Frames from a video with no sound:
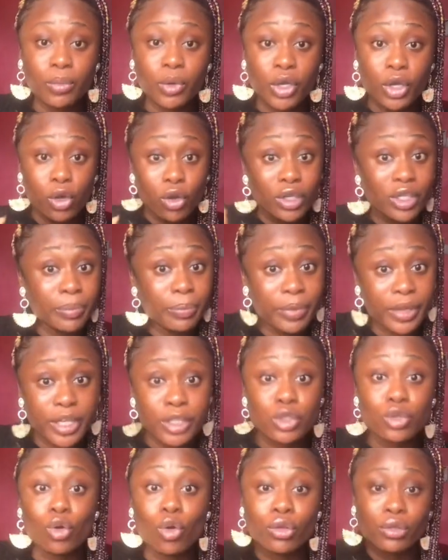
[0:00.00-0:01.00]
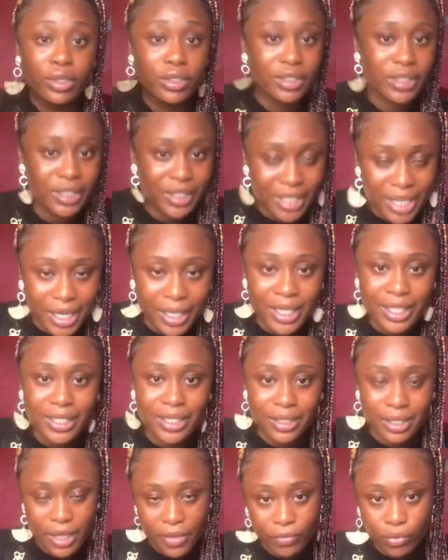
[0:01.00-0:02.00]
But it all depends on the
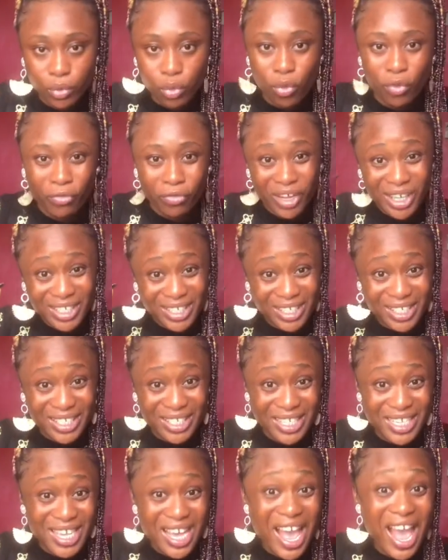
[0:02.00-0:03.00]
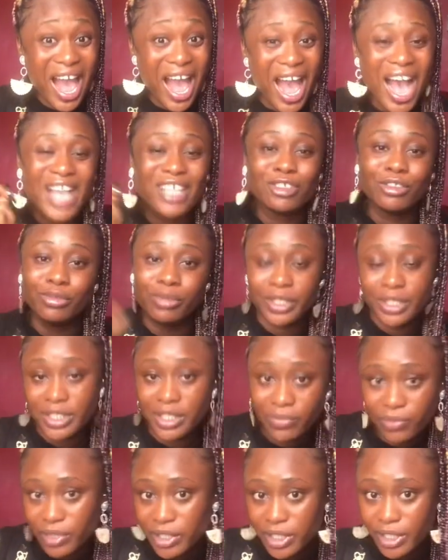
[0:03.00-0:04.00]
designer's level of fantasy and
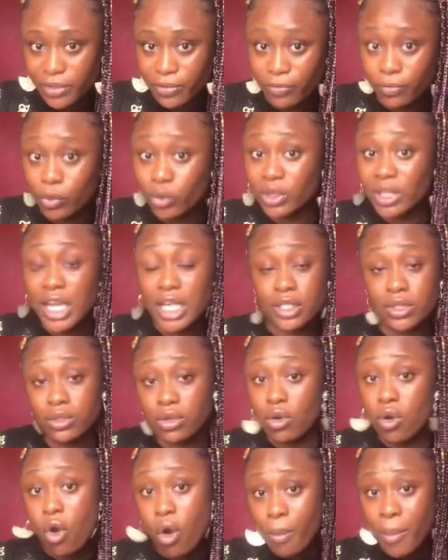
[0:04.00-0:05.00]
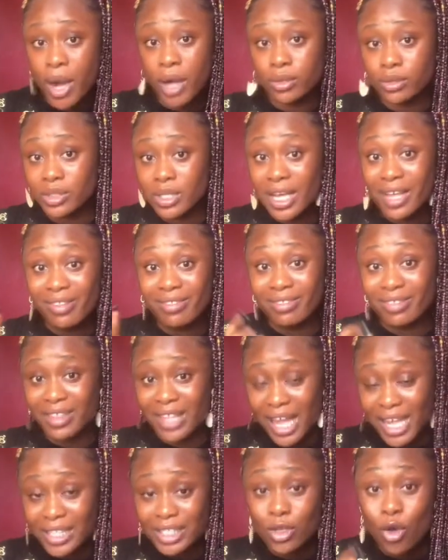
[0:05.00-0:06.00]
creativity for that to come out
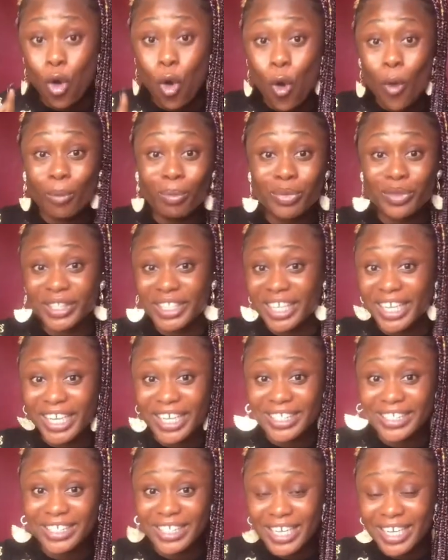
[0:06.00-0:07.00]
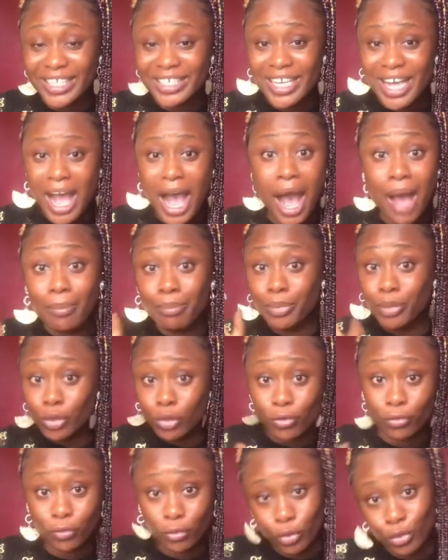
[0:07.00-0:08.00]
that complicated and
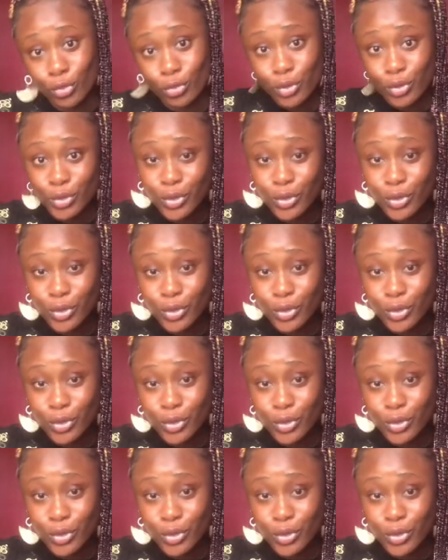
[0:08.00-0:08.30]
beautiful,